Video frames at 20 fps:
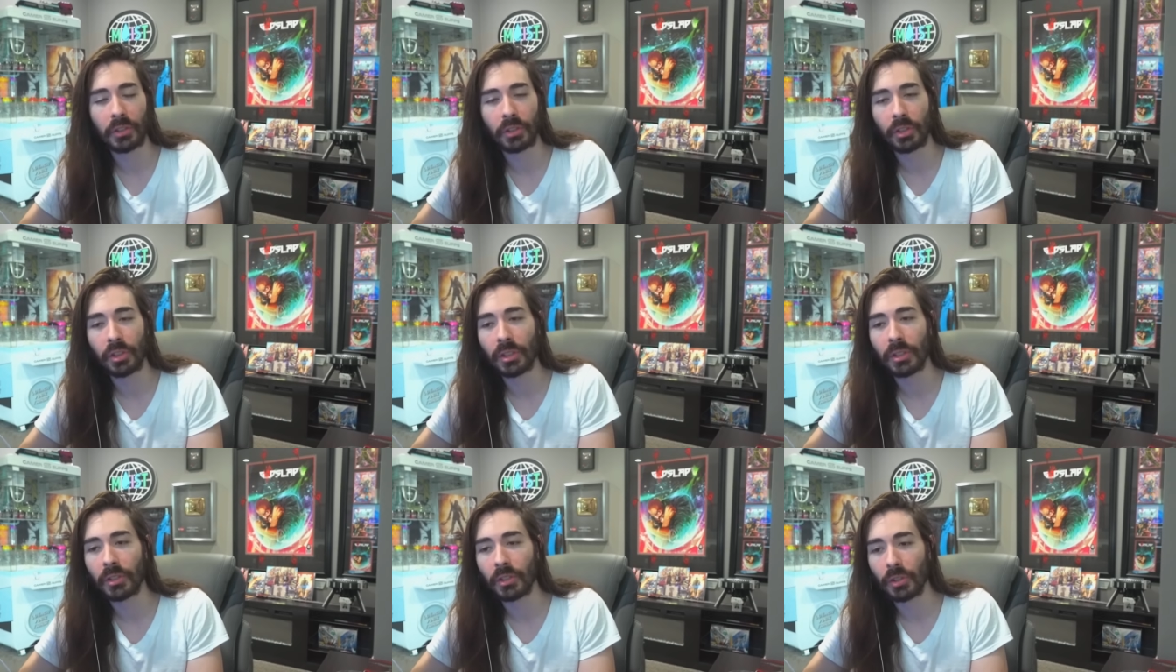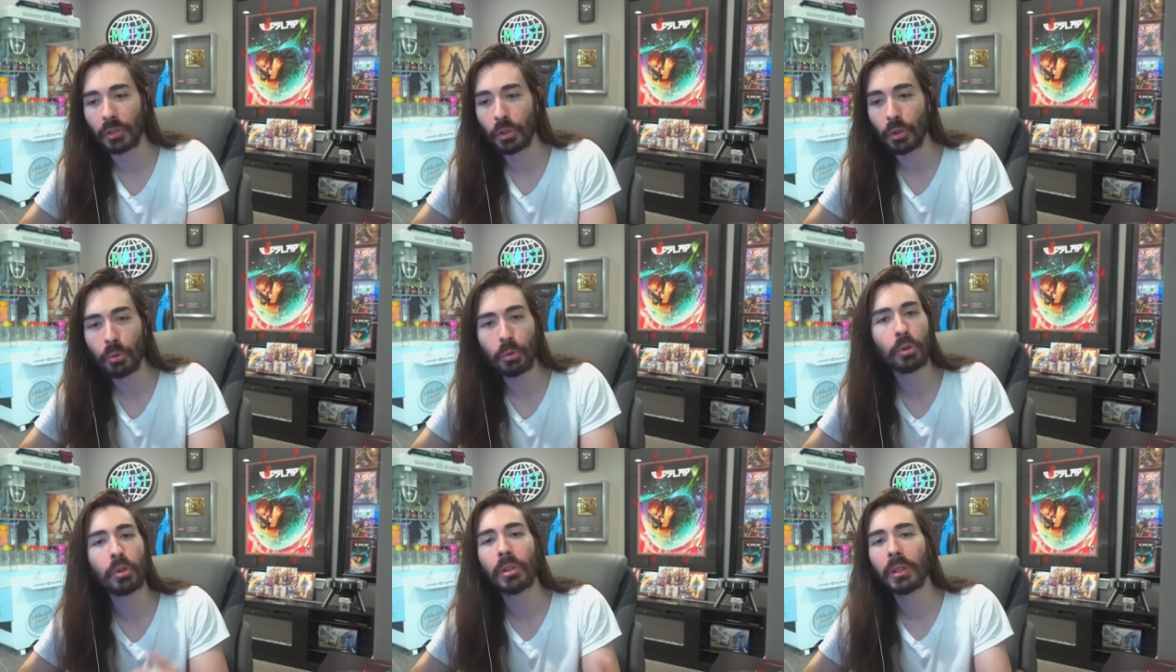She's
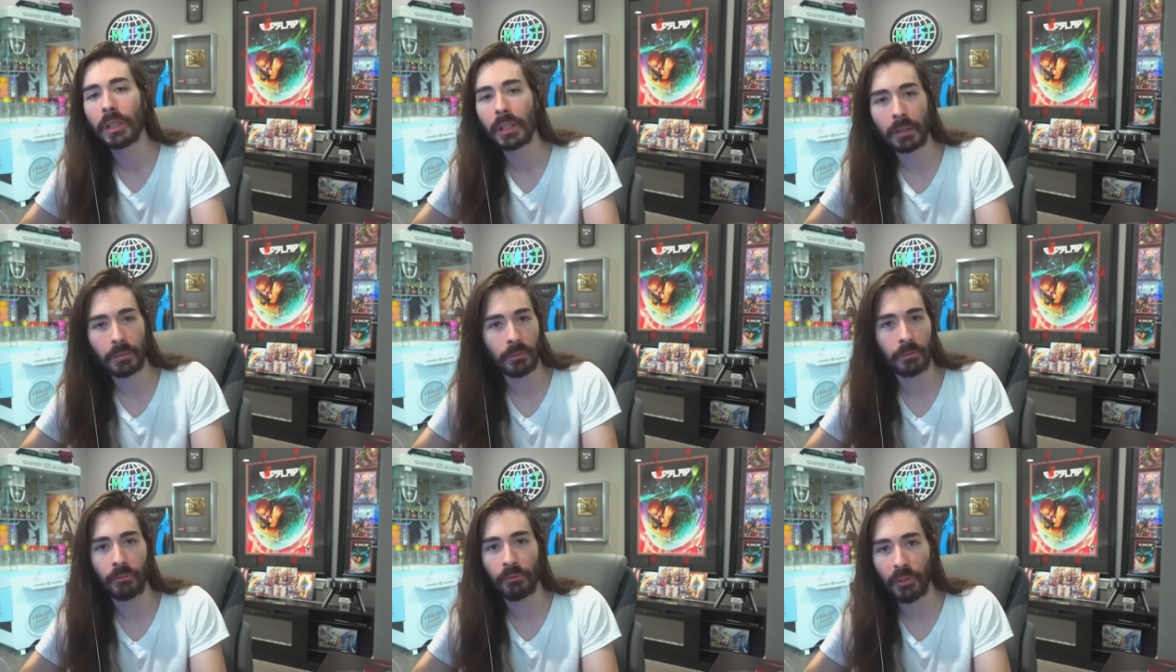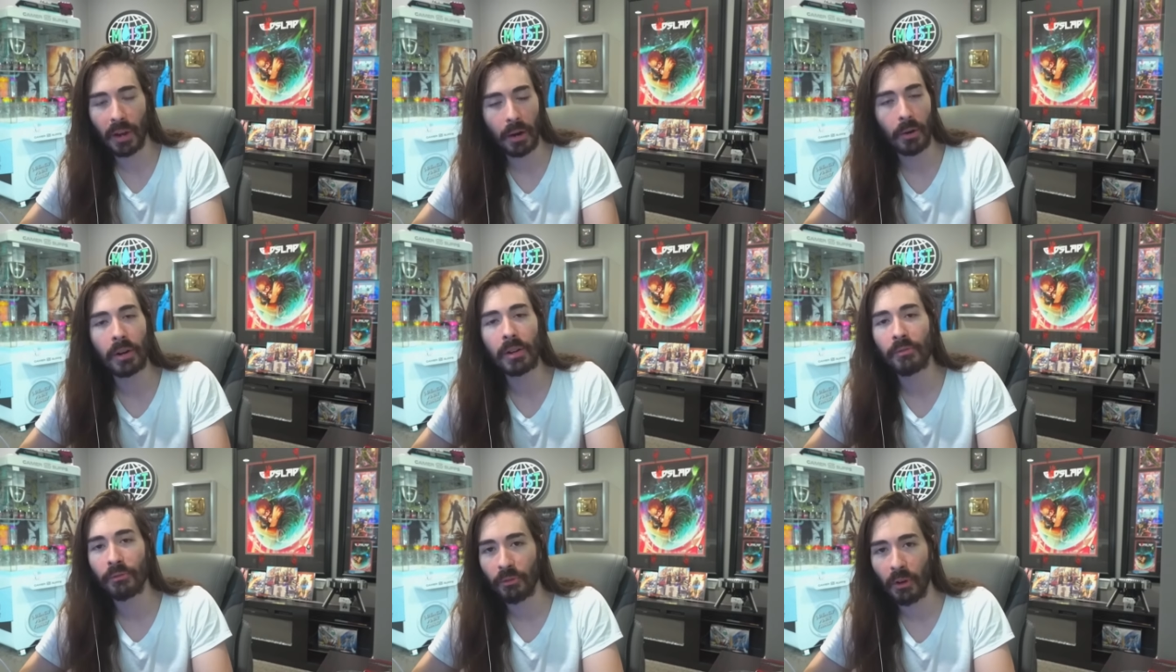usually
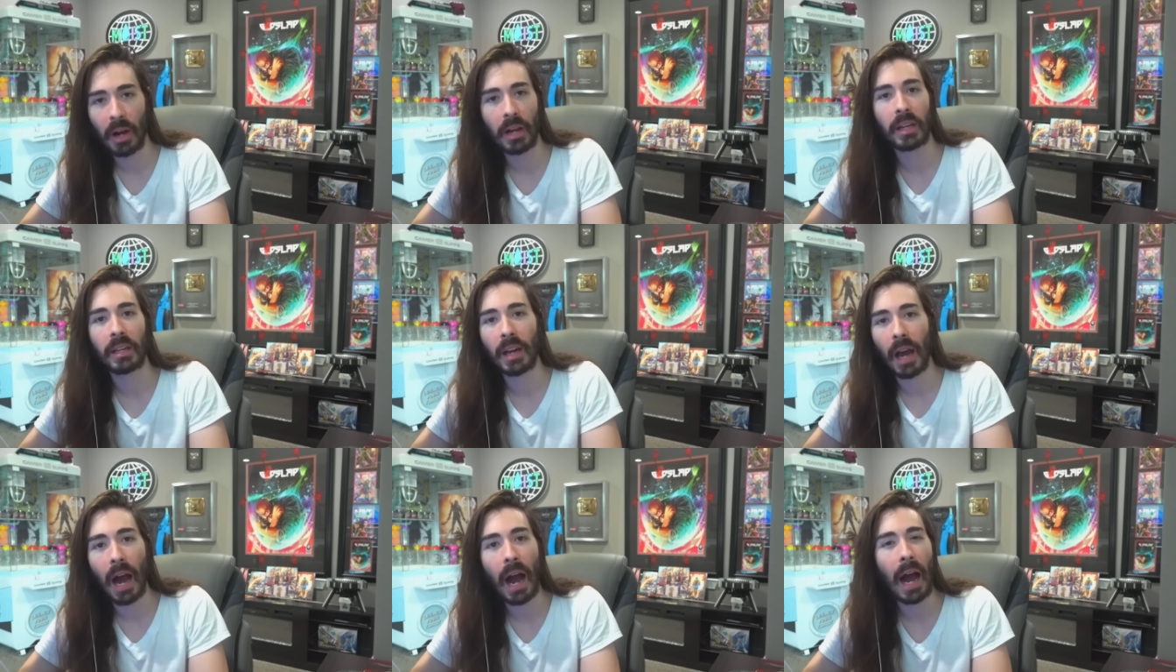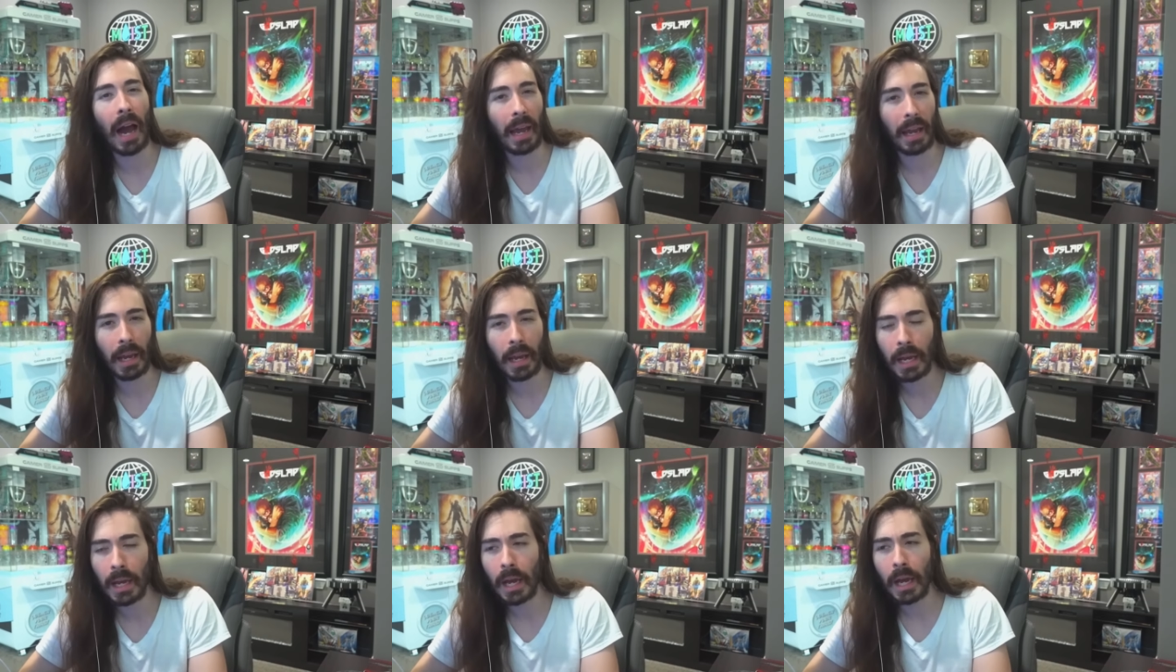very fucking high.